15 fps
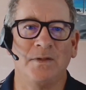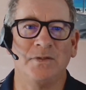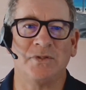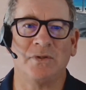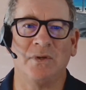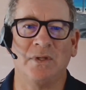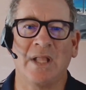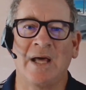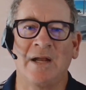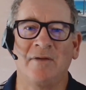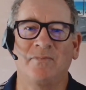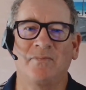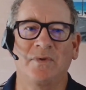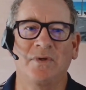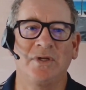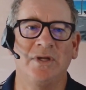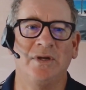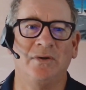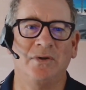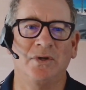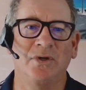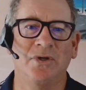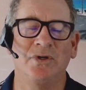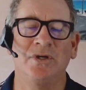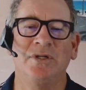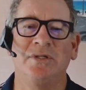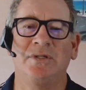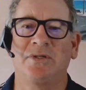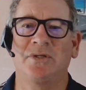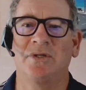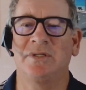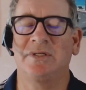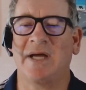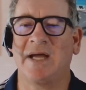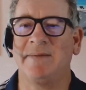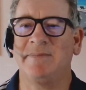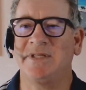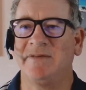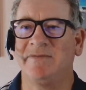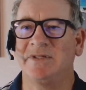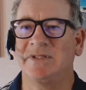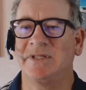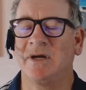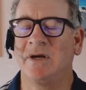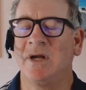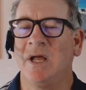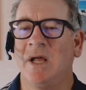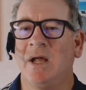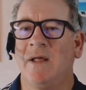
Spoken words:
So a lot of good time savings there.